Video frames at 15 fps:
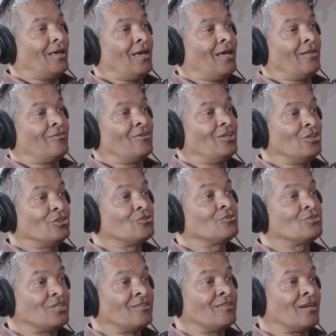and the
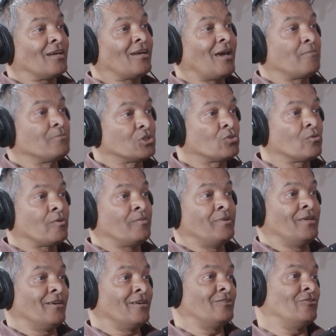issues in the camps were
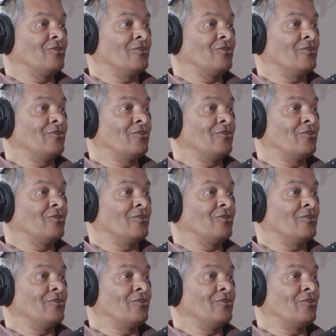being